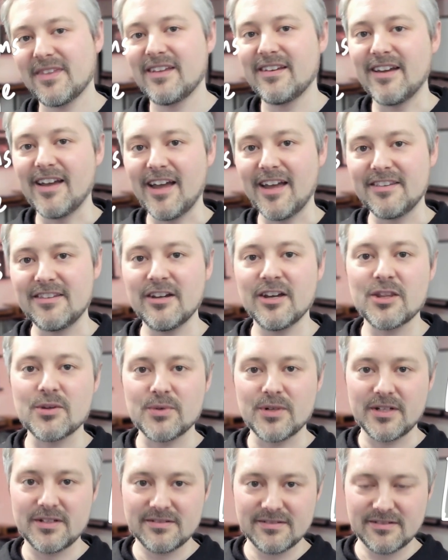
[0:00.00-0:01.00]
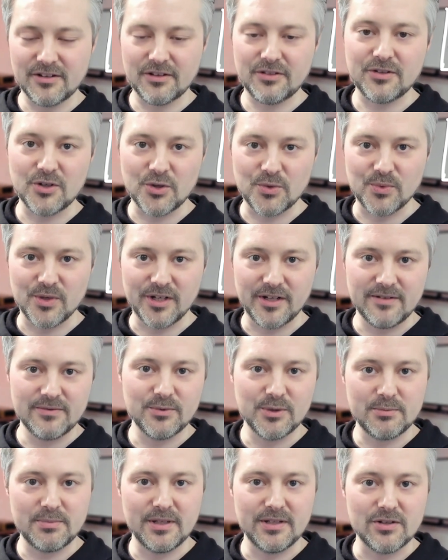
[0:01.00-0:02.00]
And the other one, the third one,
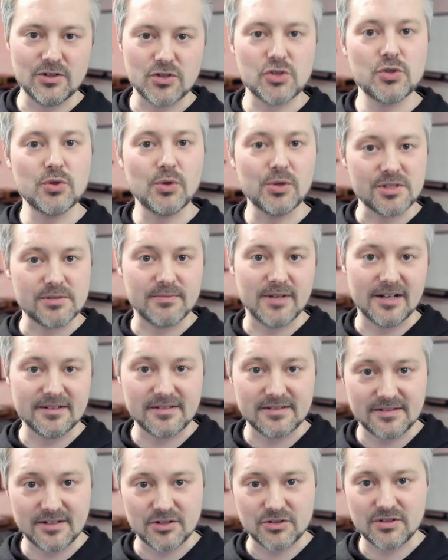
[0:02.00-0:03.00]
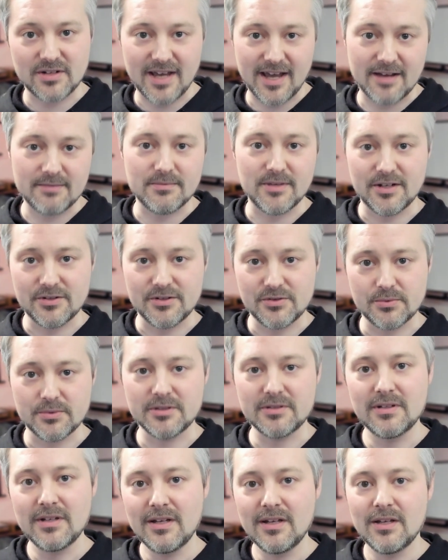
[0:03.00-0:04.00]
would be the shorts monetization ad
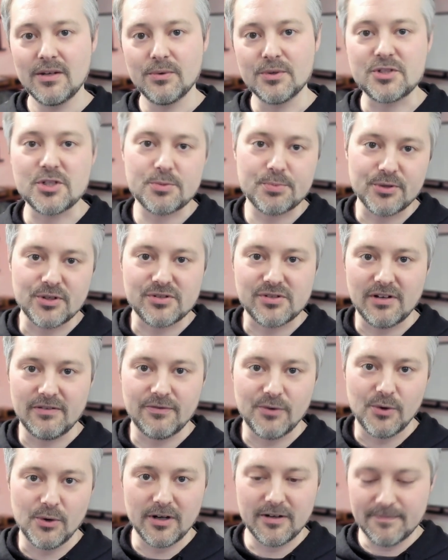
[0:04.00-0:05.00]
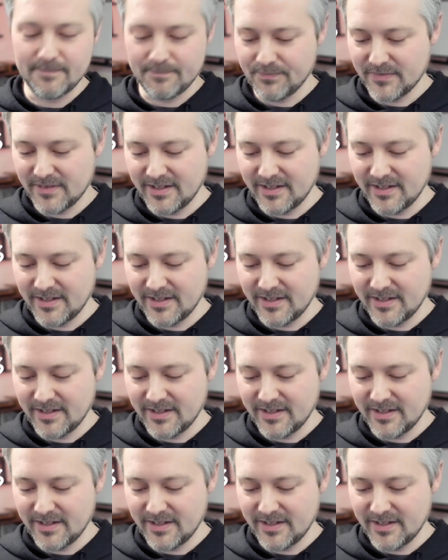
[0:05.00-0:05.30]
module, which is pretty straightforward.